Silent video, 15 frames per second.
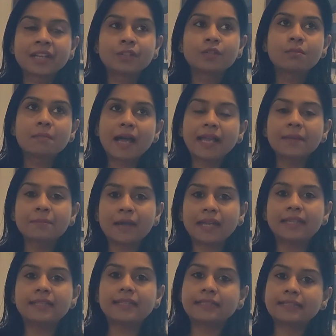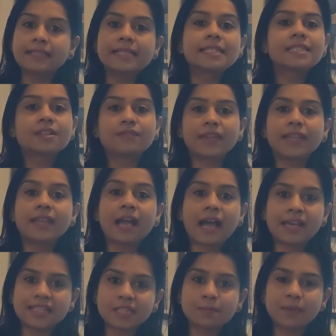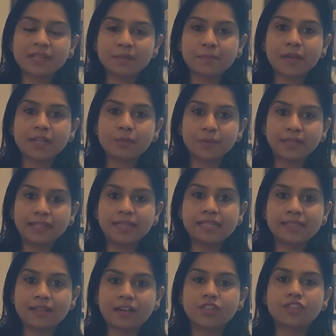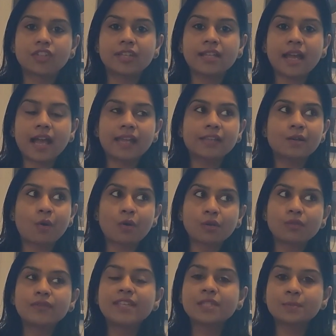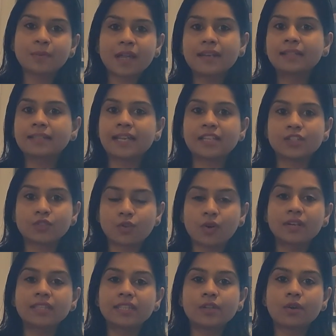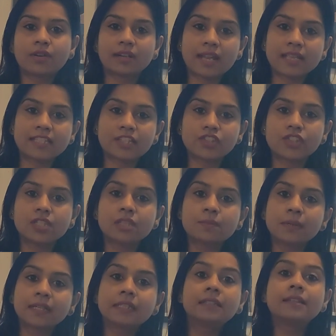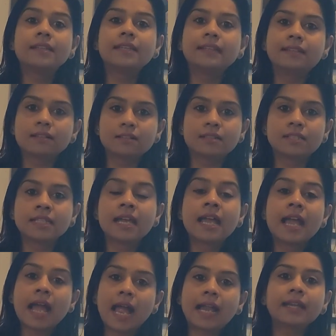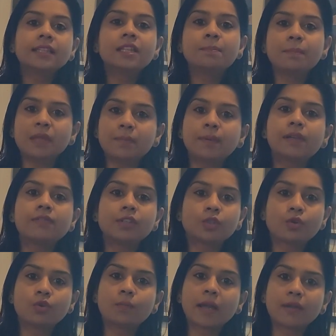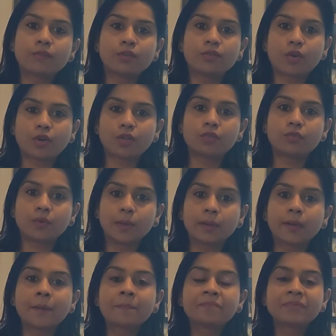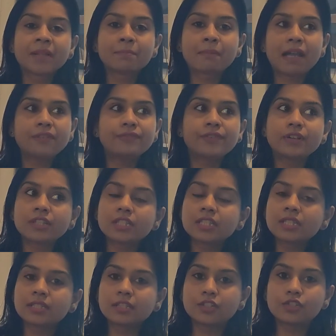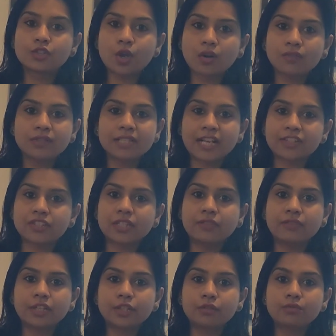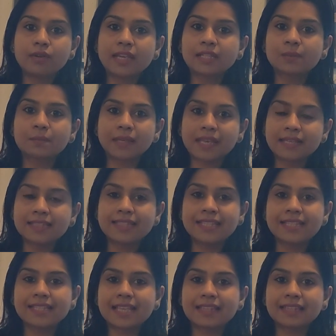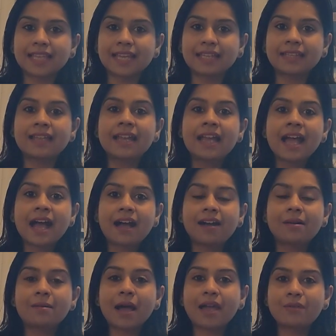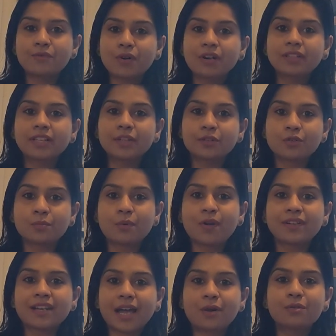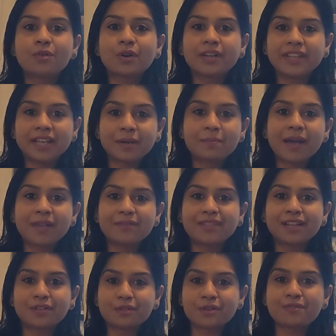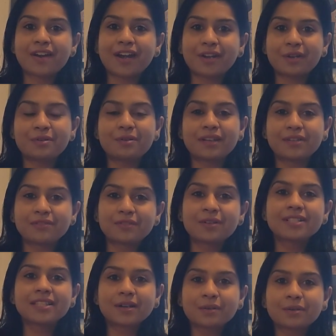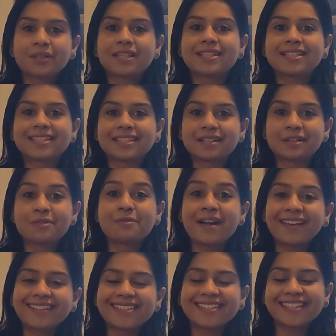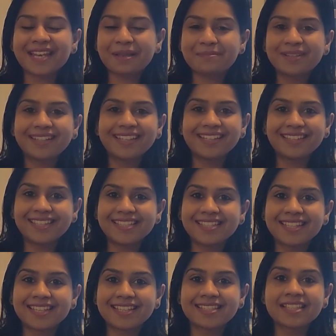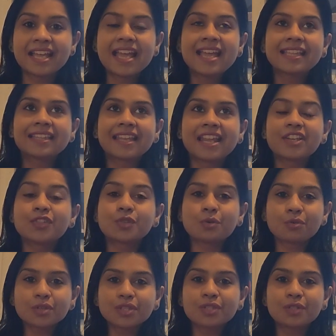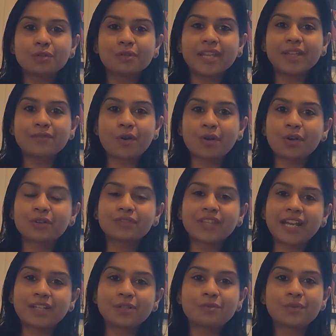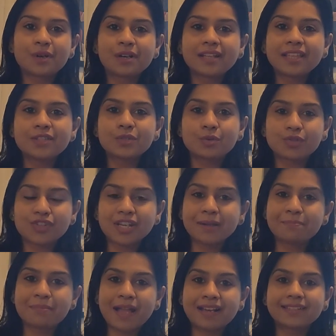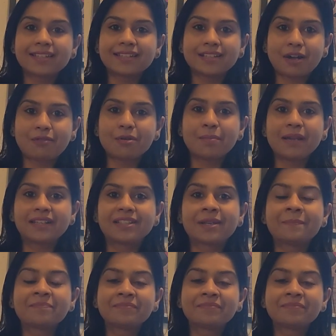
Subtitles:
To my mind, at least the way I spent my 20s largely, I always prioritized not the organizations but the leaders and the people with whom I would want to work. My first job was actually with 2 ex-McKinseys, and then I worked in Groupon, now called Nearby, with Ankur Warikoo, and of course Ankur is quite a celebrity these days. Then I chose to leave all of that to work in social impact and government,